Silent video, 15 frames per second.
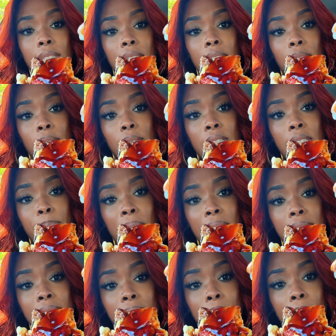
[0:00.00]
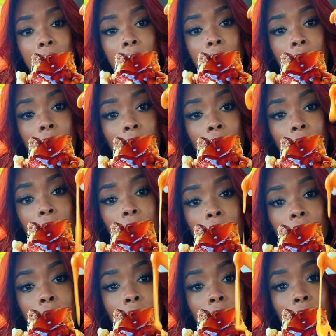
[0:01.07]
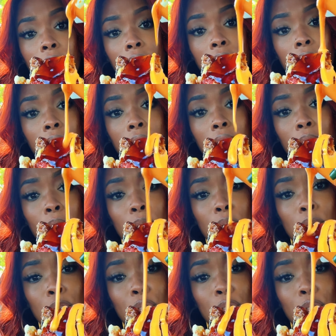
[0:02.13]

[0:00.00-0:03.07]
Then a little spicy mayo. Oh,